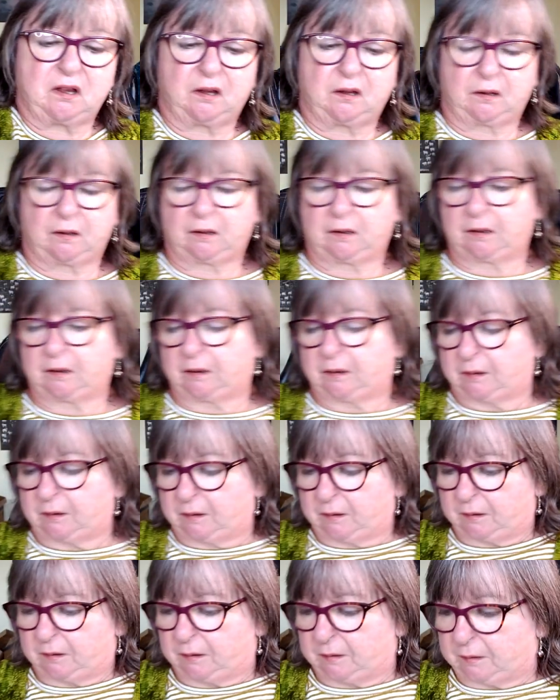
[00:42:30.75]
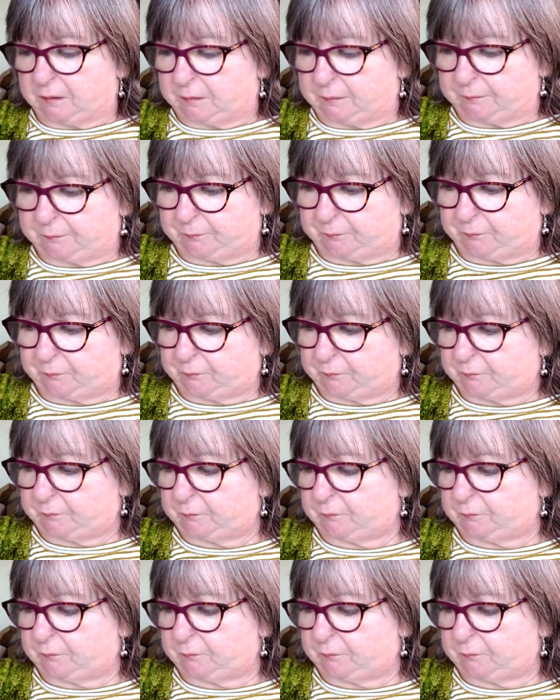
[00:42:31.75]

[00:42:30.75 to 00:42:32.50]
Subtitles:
Nobody speaks.